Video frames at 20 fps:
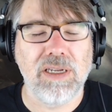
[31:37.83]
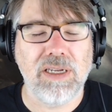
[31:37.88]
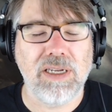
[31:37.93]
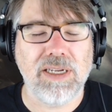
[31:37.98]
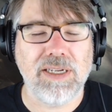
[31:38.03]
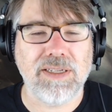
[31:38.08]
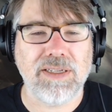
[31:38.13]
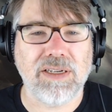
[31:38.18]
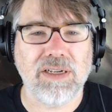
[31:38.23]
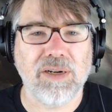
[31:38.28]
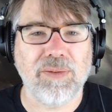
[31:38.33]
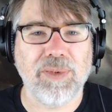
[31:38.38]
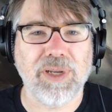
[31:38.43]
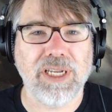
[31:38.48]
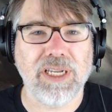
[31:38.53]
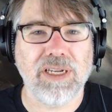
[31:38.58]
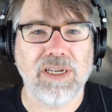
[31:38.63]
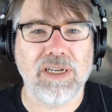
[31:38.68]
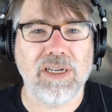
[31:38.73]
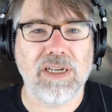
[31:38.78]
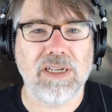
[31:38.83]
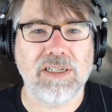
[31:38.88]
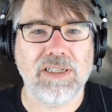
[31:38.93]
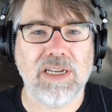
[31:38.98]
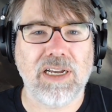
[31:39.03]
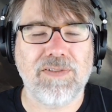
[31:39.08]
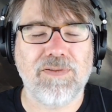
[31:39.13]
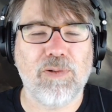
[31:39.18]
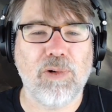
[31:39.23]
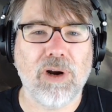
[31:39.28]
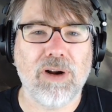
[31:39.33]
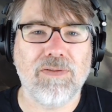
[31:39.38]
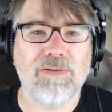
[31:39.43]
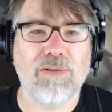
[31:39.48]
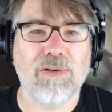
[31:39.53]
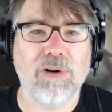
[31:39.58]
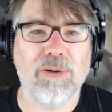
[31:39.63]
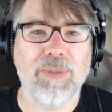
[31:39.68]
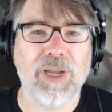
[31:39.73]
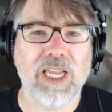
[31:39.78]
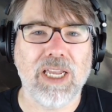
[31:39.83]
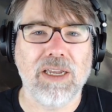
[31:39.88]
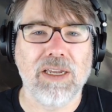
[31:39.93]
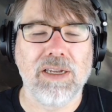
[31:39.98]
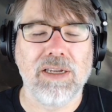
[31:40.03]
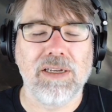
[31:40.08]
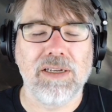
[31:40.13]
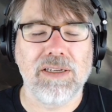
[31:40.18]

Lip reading: a tough one for me.